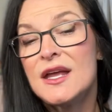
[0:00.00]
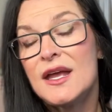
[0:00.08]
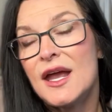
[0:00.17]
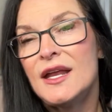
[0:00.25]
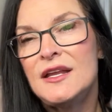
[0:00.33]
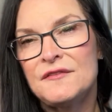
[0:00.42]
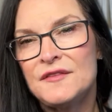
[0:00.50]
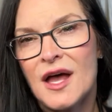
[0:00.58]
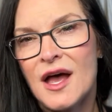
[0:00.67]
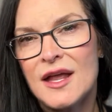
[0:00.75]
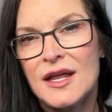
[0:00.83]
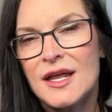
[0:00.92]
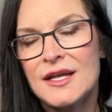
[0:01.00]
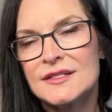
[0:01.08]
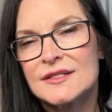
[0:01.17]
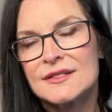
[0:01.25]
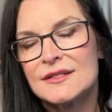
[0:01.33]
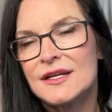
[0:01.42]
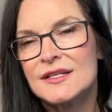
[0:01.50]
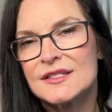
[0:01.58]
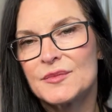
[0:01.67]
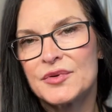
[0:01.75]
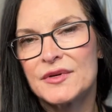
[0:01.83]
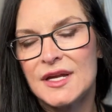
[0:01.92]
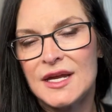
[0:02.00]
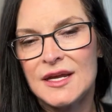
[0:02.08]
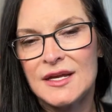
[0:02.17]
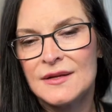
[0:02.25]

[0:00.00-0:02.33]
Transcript: And if not, it's a pretty